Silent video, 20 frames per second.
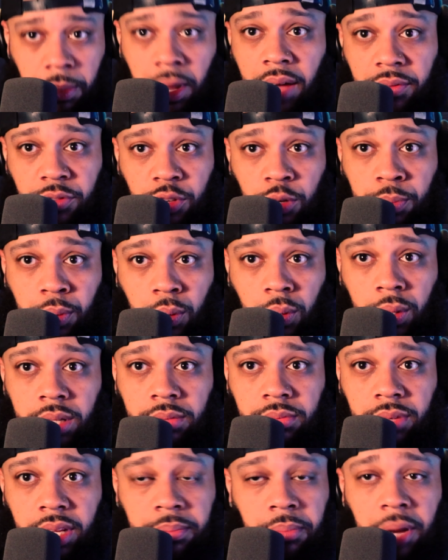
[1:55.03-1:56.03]
viewpoint,
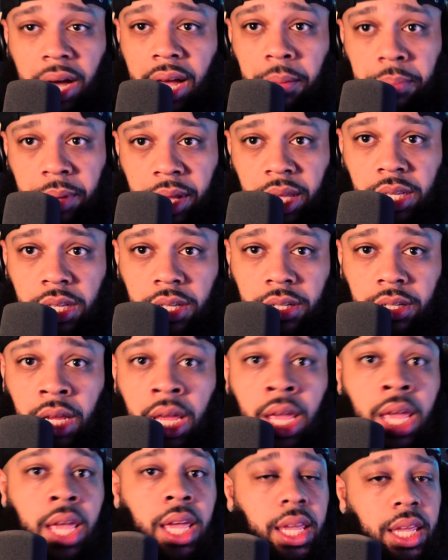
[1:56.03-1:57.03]
in my opinion,
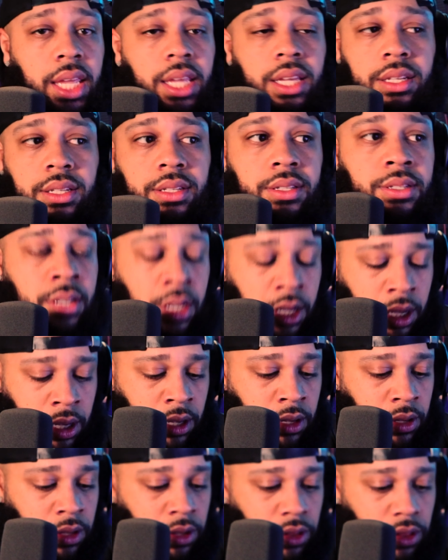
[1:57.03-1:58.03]
is,
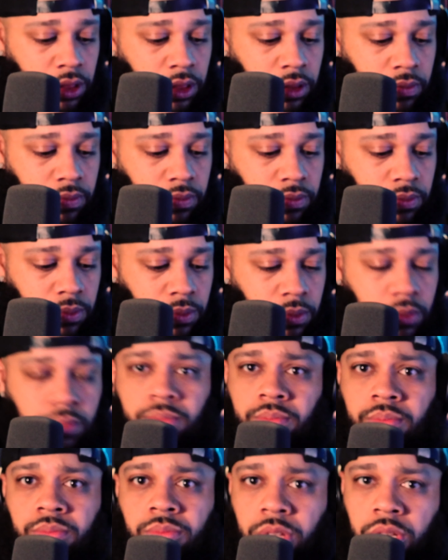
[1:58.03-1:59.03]

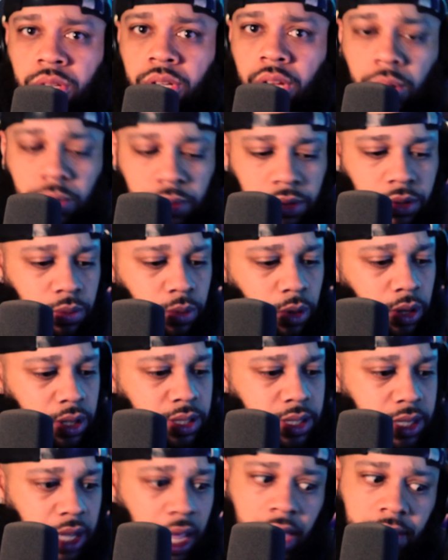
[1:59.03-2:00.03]
you know, the
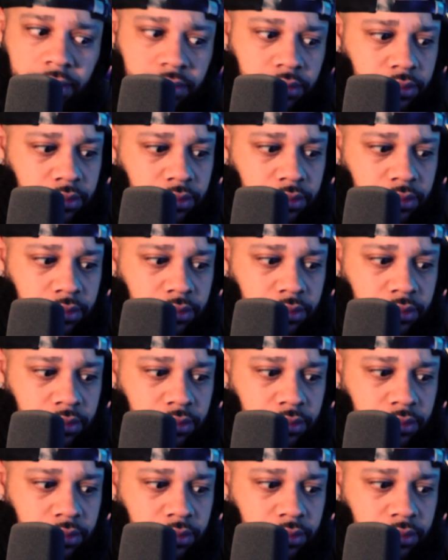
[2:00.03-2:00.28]
ones that,